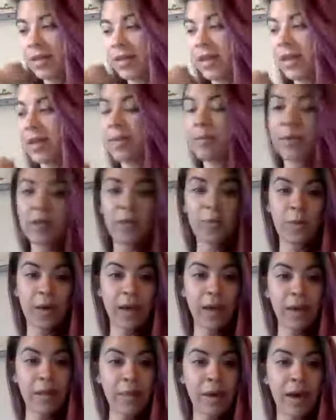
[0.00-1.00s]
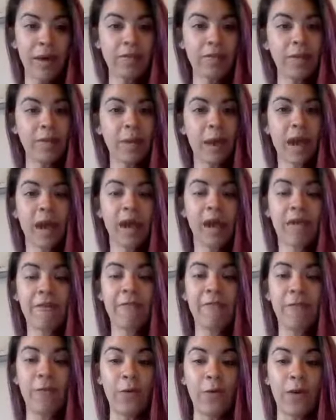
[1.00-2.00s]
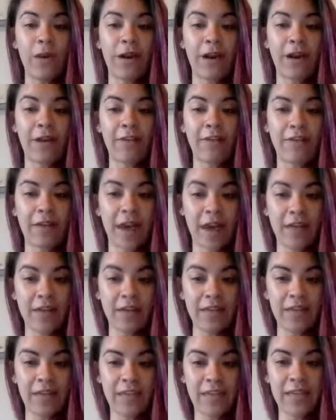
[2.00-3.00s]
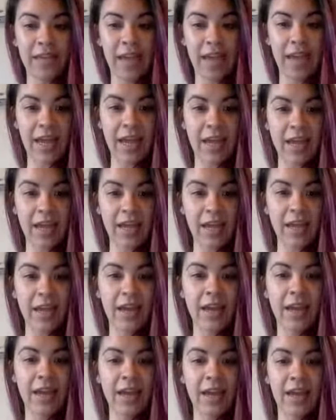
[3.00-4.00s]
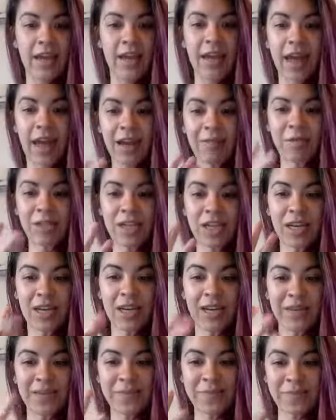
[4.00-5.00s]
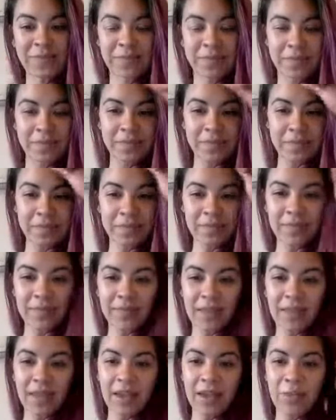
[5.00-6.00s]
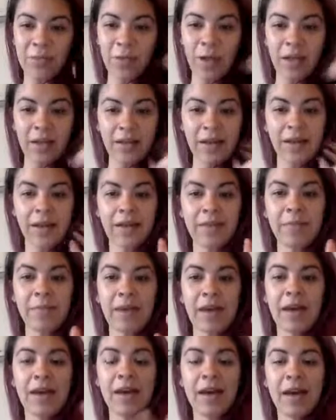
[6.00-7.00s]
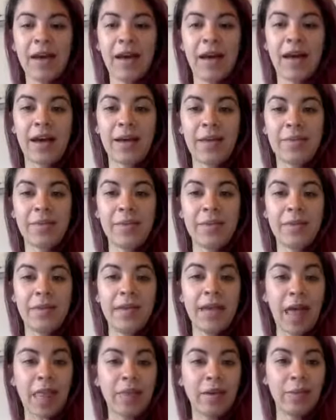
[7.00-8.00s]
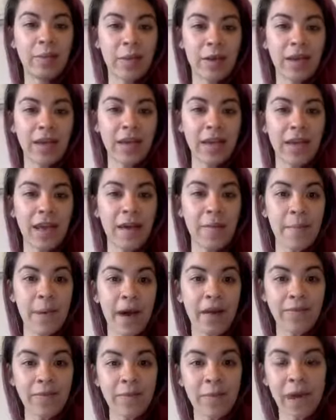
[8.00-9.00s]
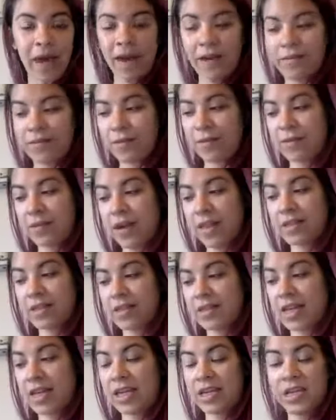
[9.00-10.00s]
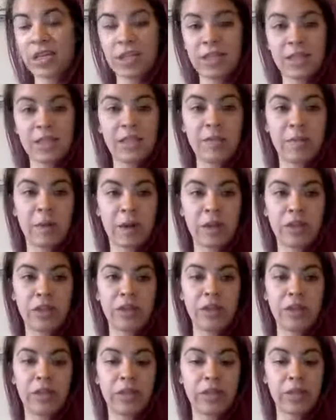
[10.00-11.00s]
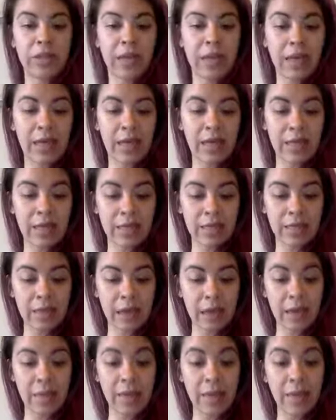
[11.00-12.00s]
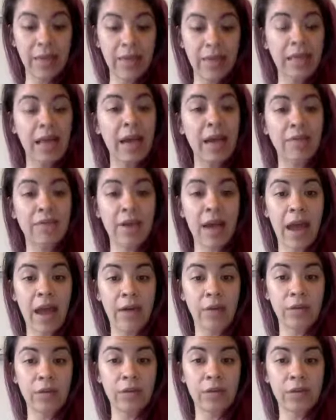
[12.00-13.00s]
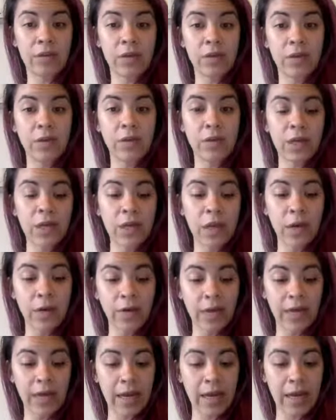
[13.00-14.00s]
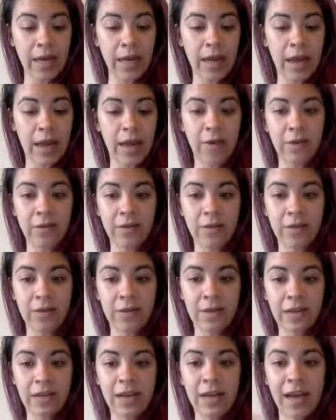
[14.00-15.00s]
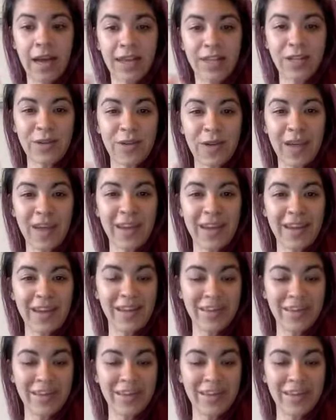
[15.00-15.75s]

But they're bringing Amavi back for Father's Day. And hi, Michelle. Welcome. Um, yeah, they're bringing Amavi back for Father's Day. It's just a special, and um, and it's live now, so you can go and get it now. Hi, Joanne.